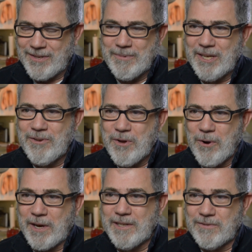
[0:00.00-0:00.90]
I mean, New
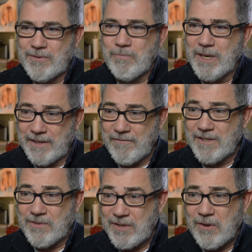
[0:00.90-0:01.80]
York is really
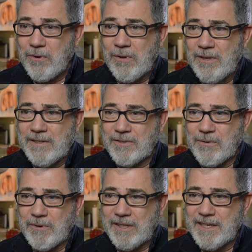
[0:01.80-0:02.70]
physical. It's
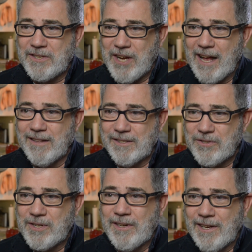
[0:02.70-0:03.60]
really a challenge.